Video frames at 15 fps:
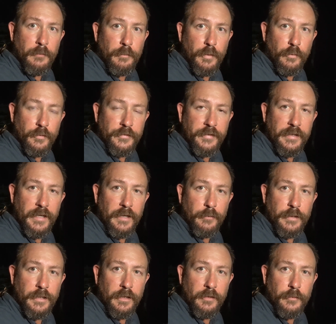but we'll see how we
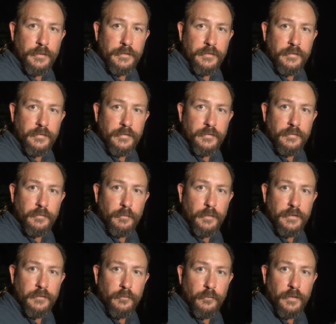go once
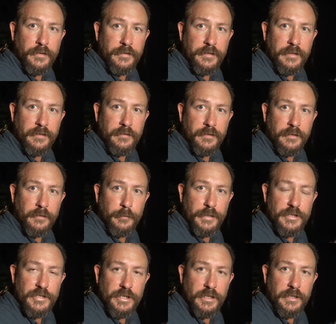it gets a little
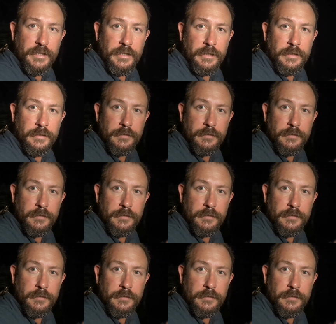bit chillier.